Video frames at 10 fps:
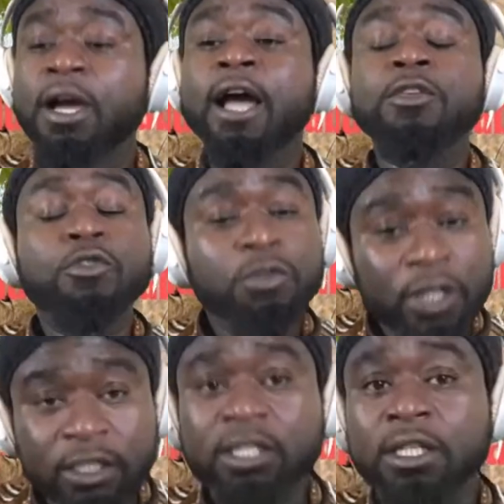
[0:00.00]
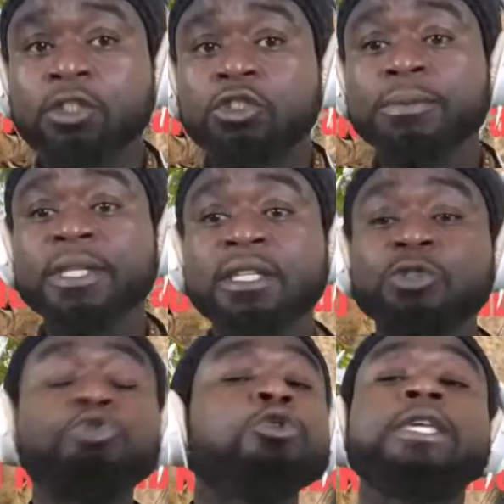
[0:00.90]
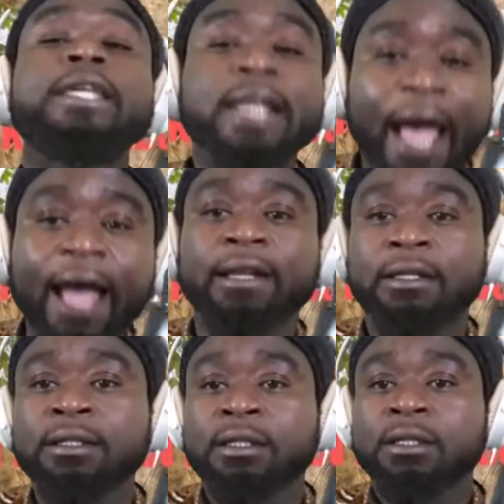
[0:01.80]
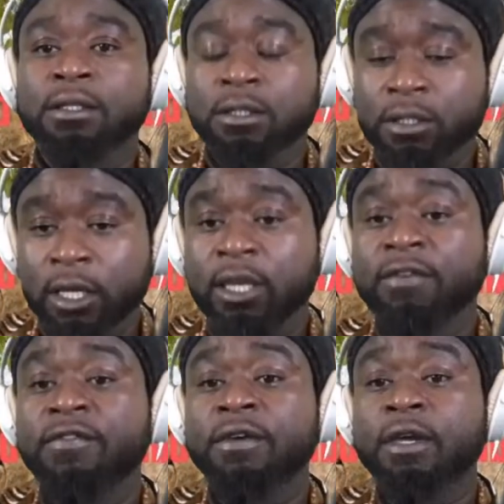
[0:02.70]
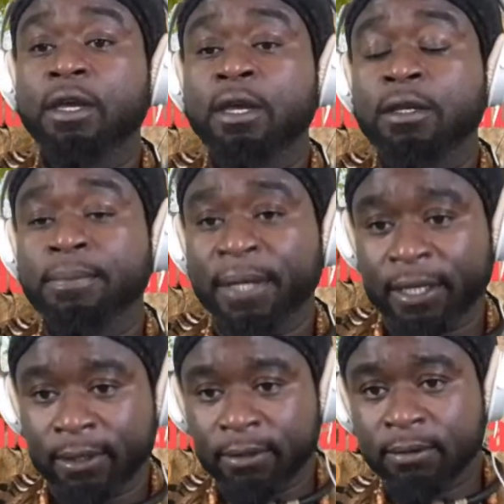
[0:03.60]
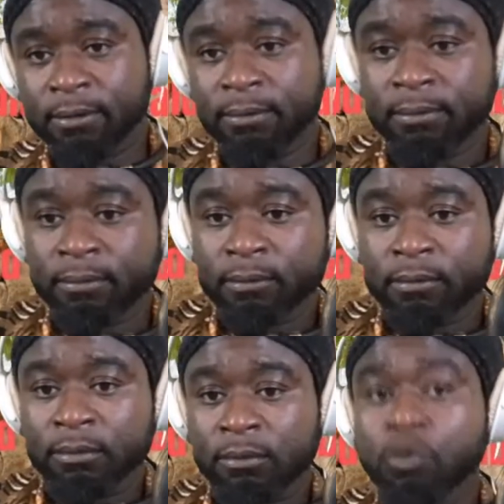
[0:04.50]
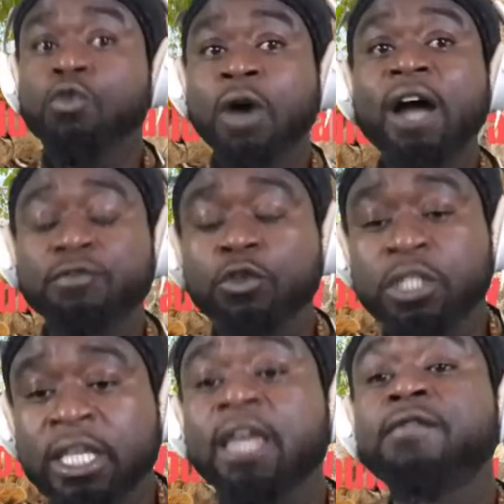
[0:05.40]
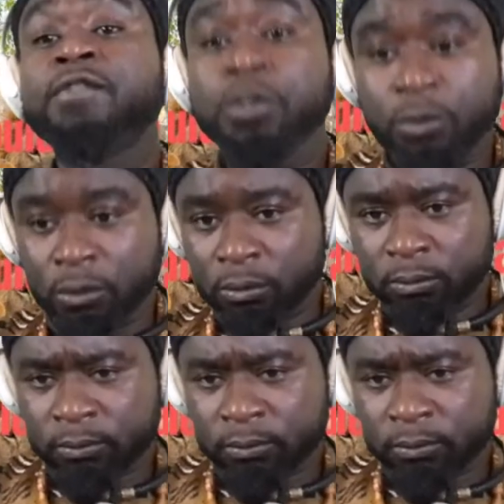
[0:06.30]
Are you listening to me? You cannot save anybody. You have to save you.